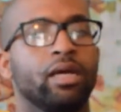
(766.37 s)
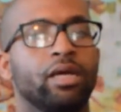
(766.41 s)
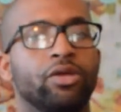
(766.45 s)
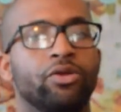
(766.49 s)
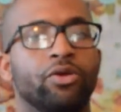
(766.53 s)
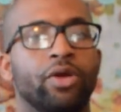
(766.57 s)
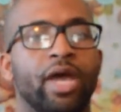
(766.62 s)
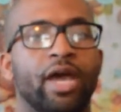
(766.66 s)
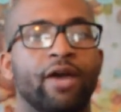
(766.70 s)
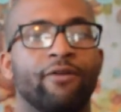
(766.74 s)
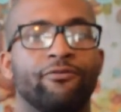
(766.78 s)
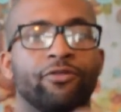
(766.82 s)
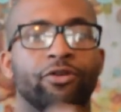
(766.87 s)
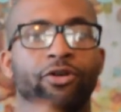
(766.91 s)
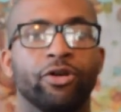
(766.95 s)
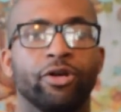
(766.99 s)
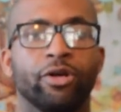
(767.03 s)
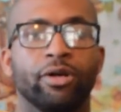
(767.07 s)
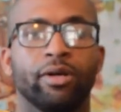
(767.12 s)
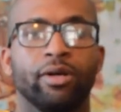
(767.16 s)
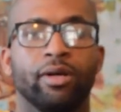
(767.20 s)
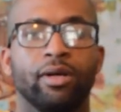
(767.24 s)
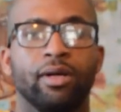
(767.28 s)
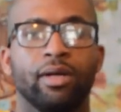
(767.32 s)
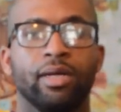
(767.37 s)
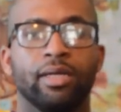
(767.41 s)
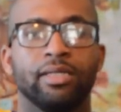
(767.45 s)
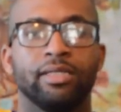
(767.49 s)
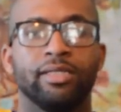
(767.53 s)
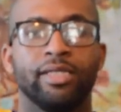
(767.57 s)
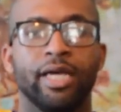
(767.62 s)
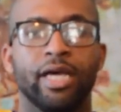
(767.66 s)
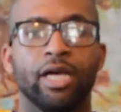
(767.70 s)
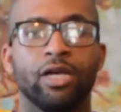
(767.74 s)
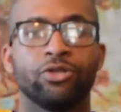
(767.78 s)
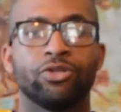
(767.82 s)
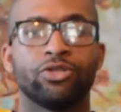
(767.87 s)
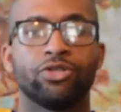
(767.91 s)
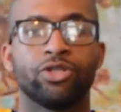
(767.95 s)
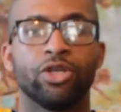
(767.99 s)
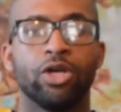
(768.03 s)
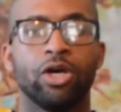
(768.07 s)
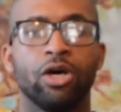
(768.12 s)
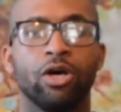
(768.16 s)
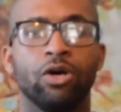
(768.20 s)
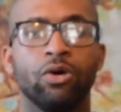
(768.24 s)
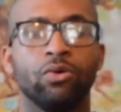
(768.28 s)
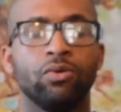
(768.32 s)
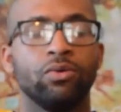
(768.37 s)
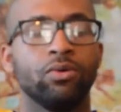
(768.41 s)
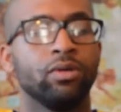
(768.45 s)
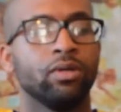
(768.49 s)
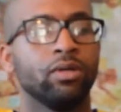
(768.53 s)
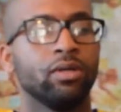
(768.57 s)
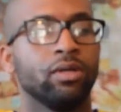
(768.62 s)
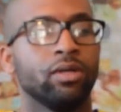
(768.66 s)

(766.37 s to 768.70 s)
you have your Del Sol,